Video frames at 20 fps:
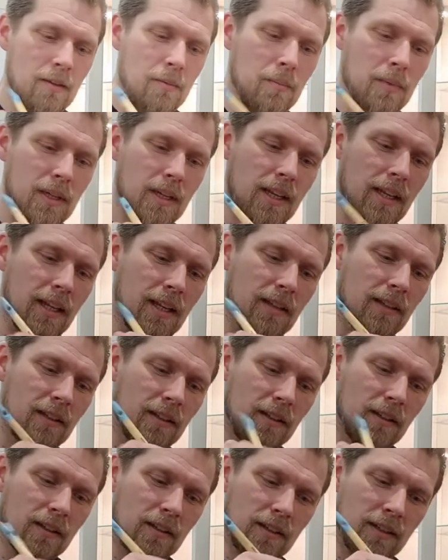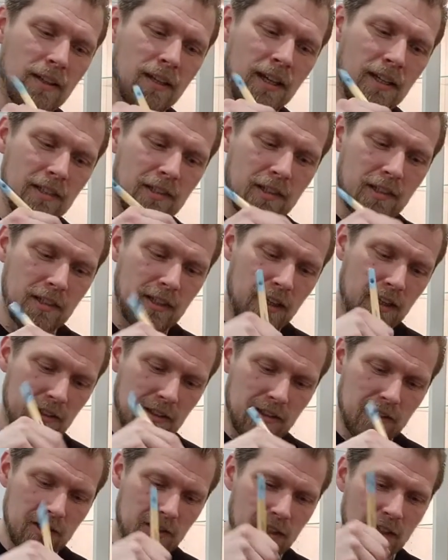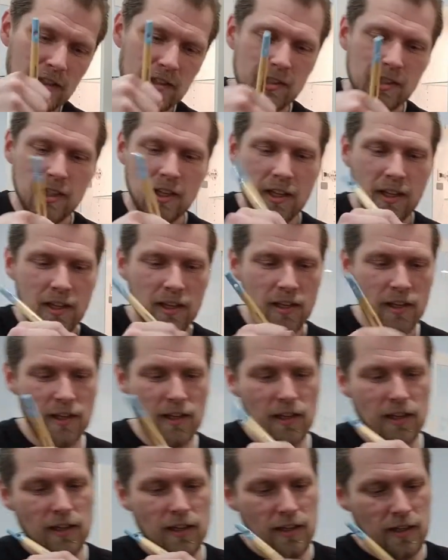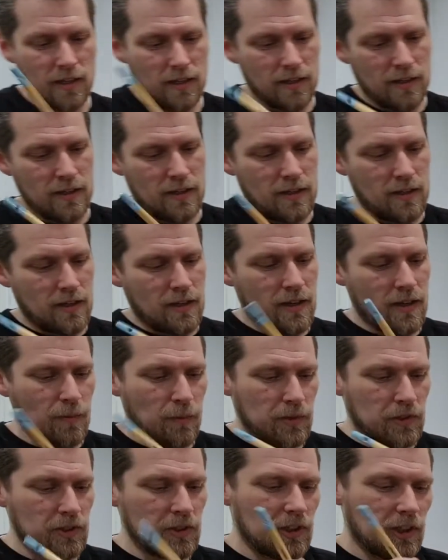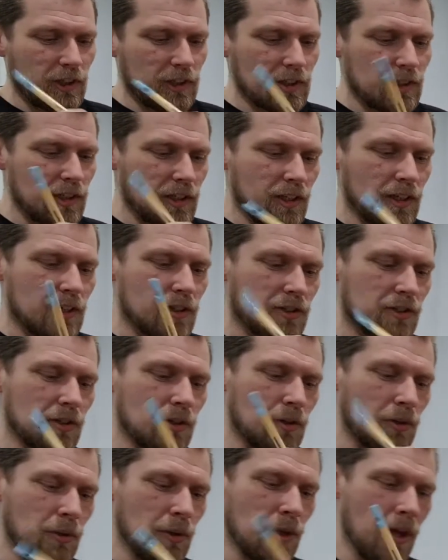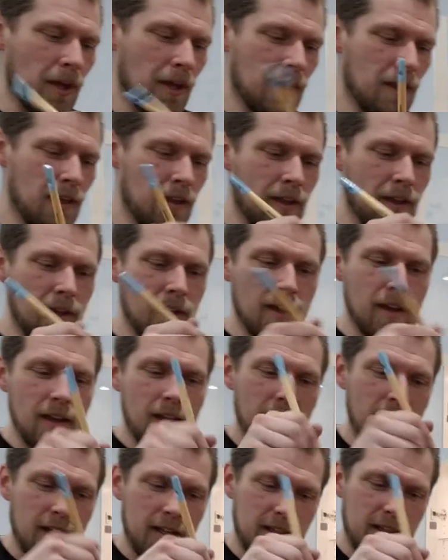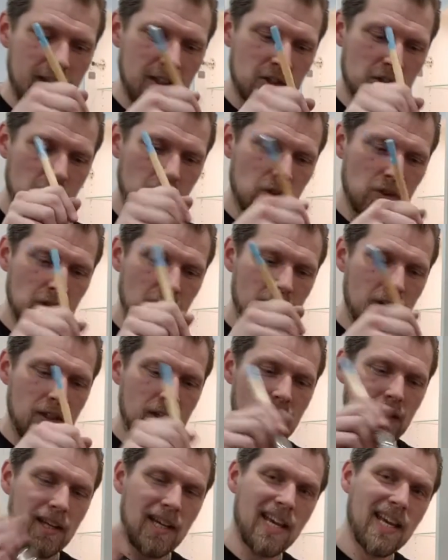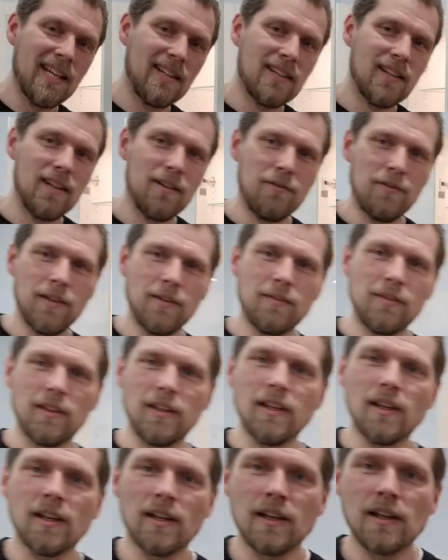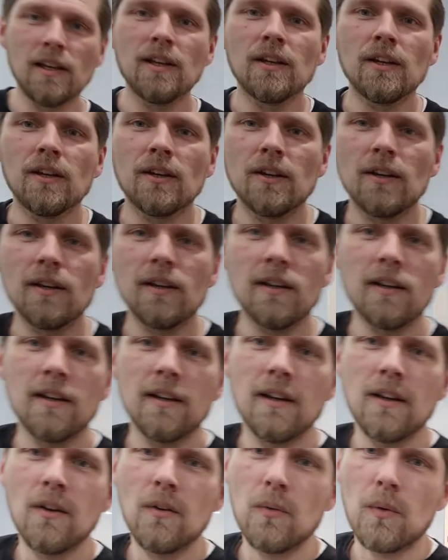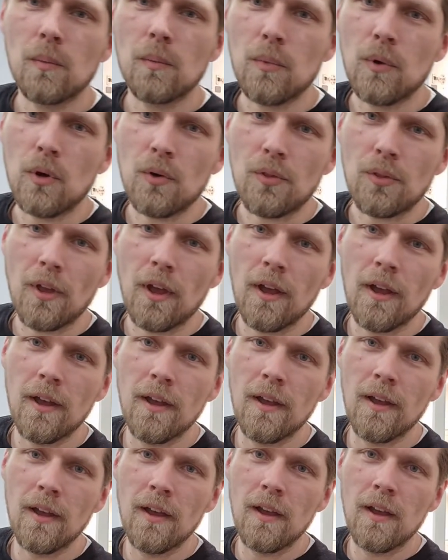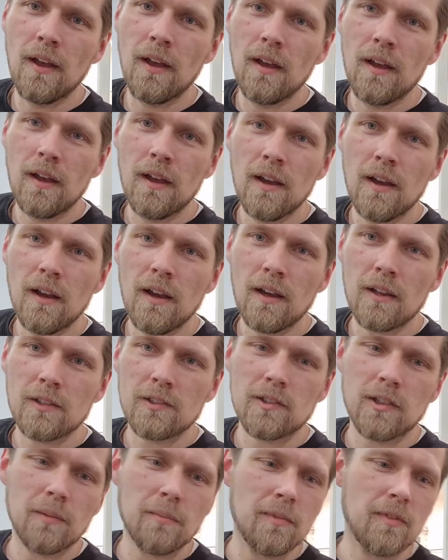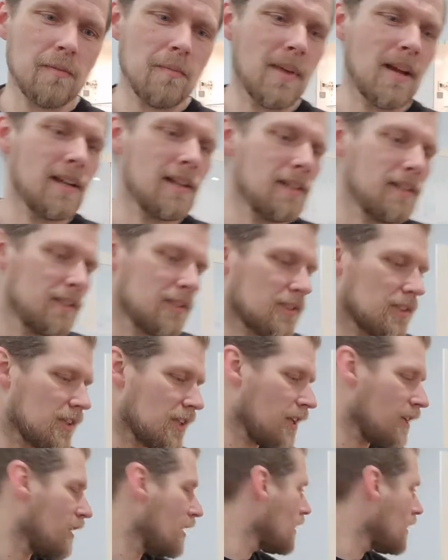But again, 1996, I was 16 years old, and this and the F50 were both on top of my list.